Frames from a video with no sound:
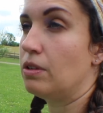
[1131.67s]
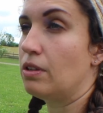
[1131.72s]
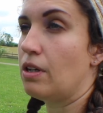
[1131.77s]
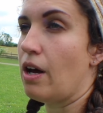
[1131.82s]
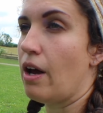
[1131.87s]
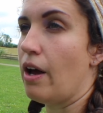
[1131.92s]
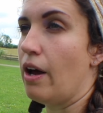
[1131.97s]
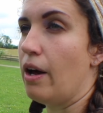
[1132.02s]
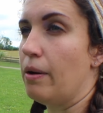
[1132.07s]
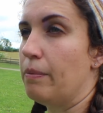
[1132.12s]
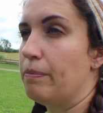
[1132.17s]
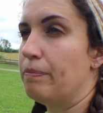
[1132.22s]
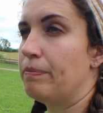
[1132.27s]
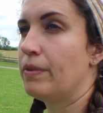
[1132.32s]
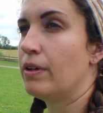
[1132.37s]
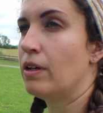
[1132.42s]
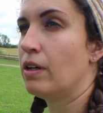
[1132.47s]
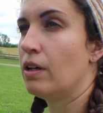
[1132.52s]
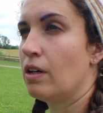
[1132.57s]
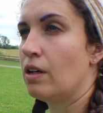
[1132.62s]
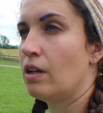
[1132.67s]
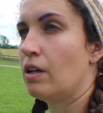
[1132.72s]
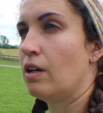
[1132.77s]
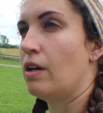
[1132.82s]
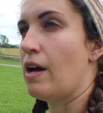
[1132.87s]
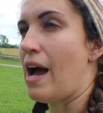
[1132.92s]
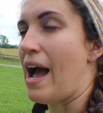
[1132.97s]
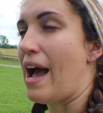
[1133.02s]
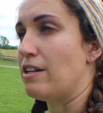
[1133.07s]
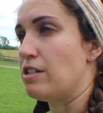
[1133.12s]
I
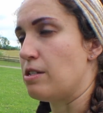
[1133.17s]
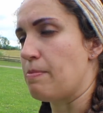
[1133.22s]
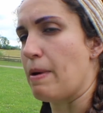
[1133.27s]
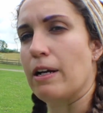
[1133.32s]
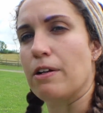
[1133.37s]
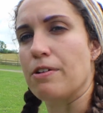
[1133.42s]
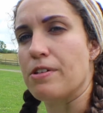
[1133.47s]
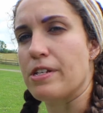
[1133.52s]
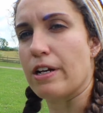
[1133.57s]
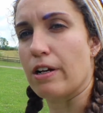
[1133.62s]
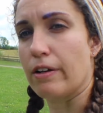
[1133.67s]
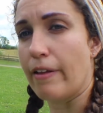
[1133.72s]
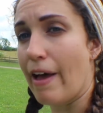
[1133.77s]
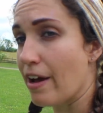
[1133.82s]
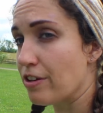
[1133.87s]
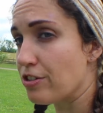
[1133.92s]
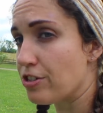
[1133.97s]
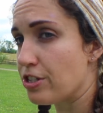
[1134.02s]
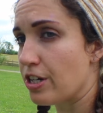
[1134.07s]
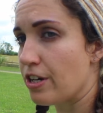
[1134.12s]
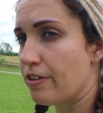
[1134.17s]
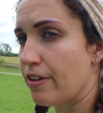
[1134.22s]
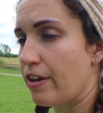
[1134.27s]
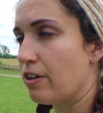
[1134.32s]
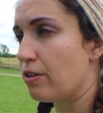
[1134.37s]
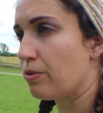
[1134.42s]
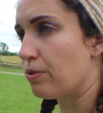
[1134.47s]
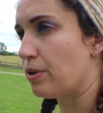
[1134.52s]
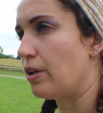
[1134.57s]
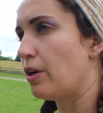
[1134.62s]
had tomatoes here last year and they
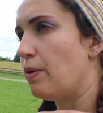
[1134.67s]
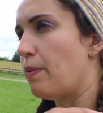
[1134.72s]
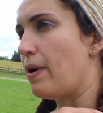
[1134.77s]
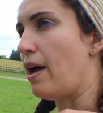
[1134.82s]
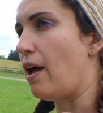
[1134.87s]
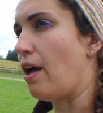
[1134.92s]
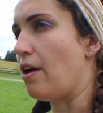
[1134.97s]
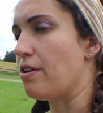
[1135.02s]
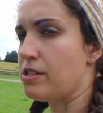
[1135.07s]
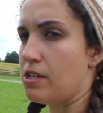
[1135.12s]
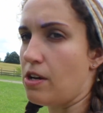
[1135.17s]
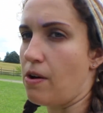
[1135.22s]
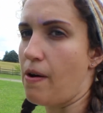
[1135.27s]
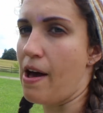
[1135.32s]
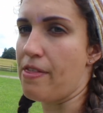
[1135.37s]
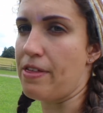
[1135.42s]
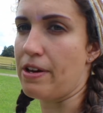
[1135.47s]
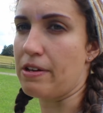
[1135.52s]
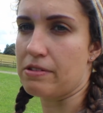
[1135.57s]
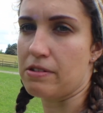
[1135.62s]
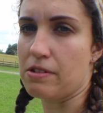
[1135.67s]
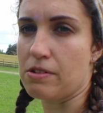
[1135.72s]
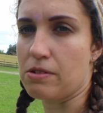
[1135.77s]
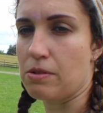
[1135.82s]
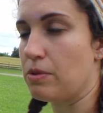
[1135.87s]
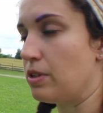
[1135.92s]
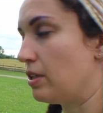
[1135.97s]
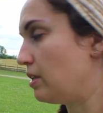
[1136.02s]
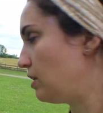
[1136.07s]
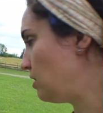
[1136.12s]
did really well, so I think this is a really